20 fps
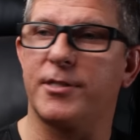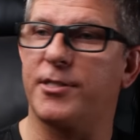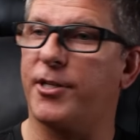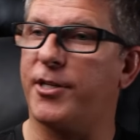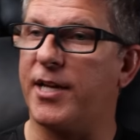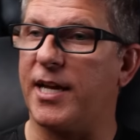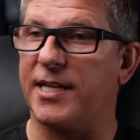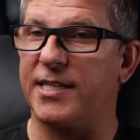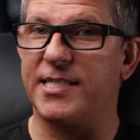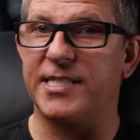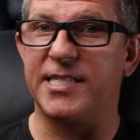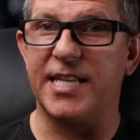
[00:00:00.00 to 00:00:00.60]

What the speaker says: So you got